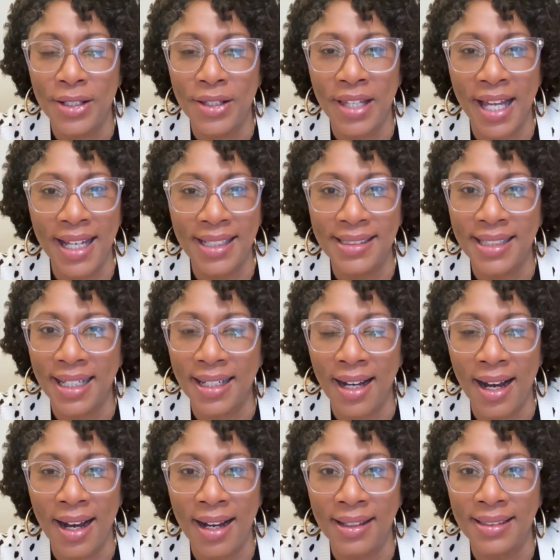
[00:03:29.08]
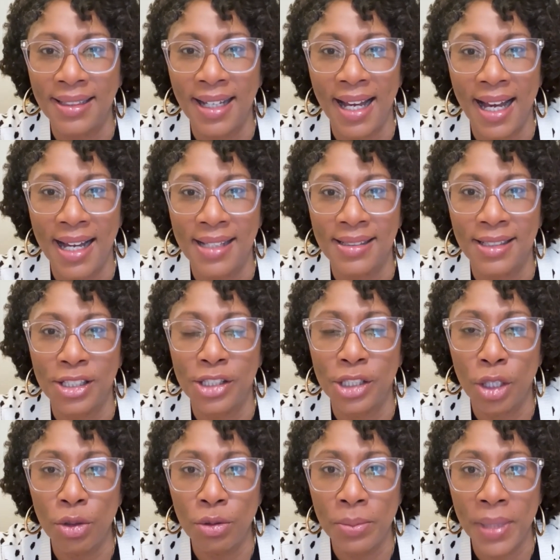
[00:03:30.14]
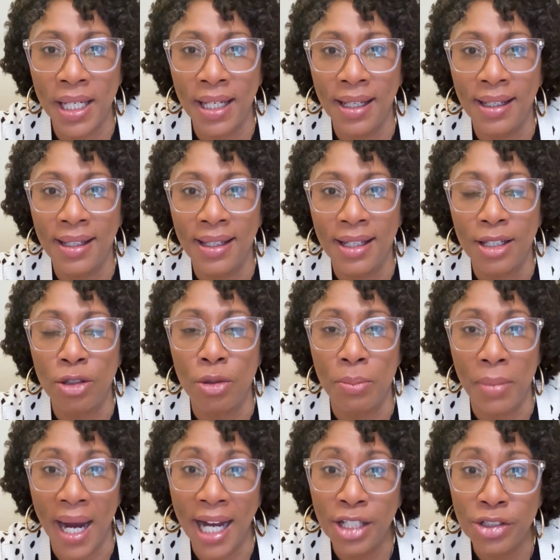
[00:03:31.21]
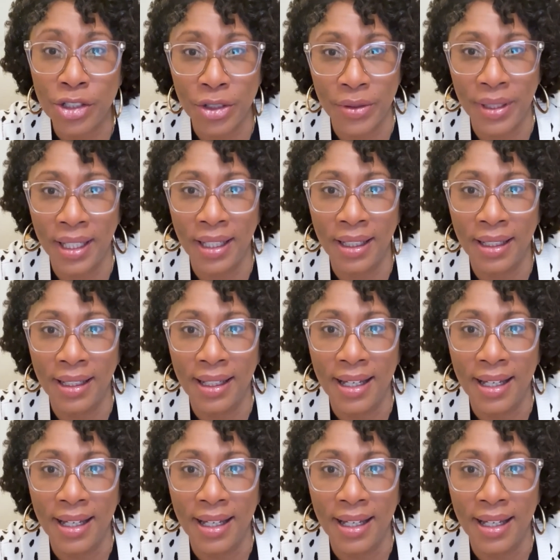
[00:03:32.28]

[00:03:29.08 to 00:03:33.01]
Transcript: things that God has showed me through my journey